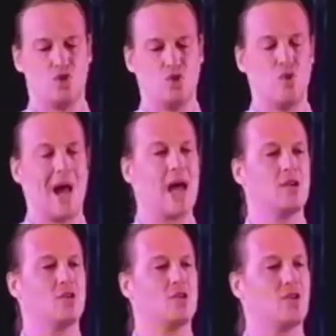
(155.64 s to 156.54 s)

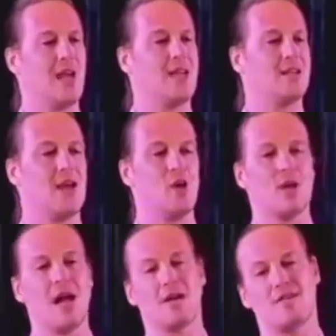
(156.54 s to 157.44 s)
200 rand
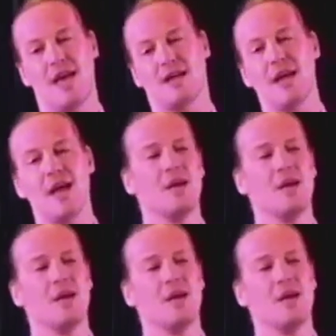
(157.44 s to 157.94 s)
note like that.